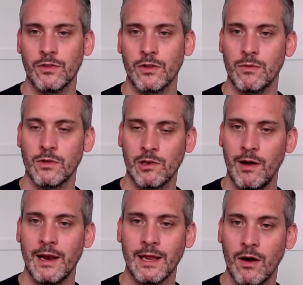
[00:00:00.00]
So it was a
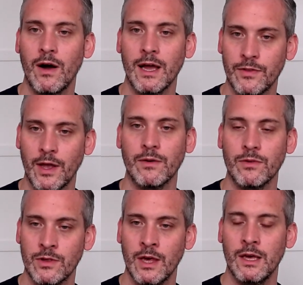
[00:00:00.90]
slightly higher
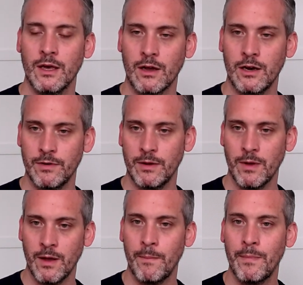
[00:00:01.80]
dose, a kind of
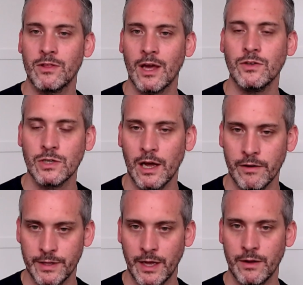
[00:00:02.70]
a potential
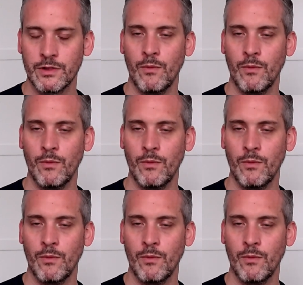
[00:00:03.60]
overdose.